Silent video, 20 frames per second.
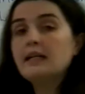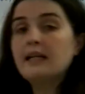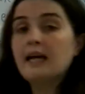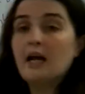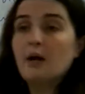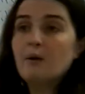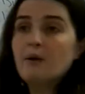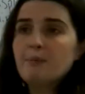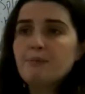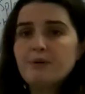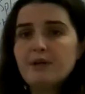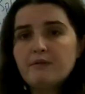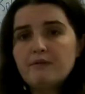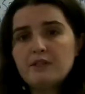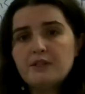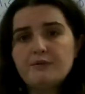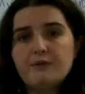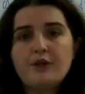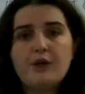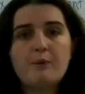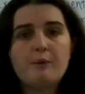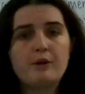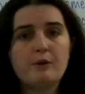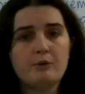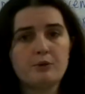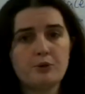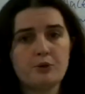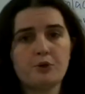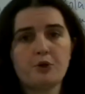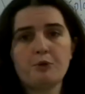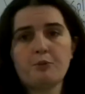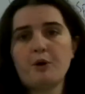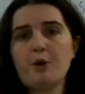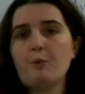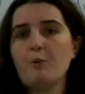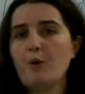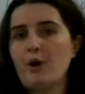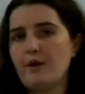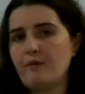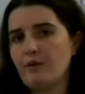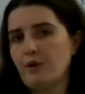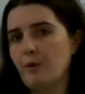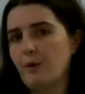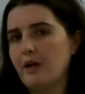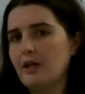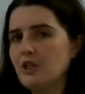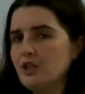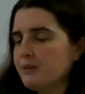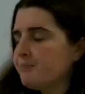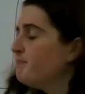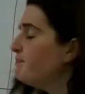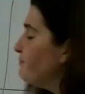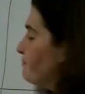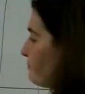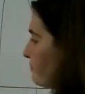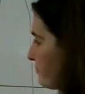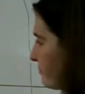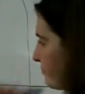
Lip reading: Now, in a previous video when I was talking about wave equation,